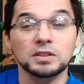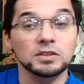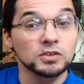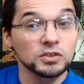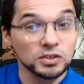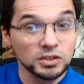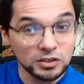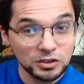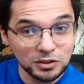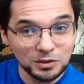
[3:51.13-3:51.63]

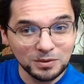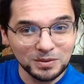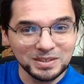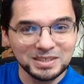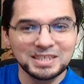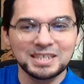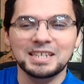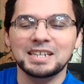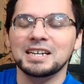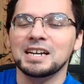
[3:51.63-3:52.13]

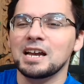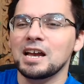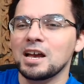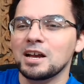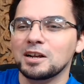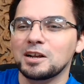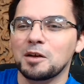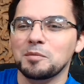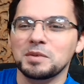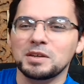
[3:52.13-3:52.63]
security
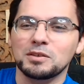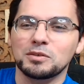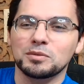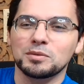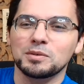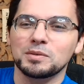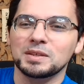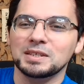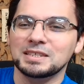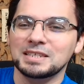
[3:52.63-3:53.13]
coming through
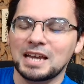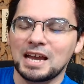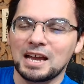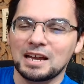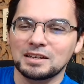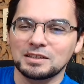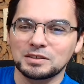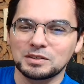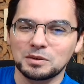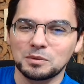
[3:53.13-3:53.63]
this
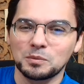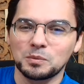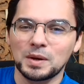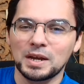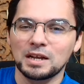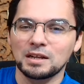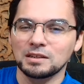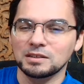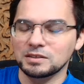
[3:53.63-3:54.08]
as well.